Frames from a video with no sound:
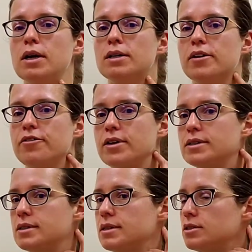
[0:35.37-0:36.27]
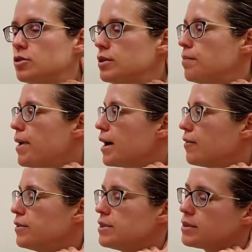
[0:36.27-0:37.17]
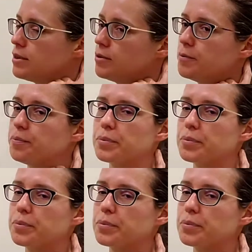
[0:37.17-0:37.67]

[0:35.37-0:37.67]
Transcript: that fixes into the back of the skull.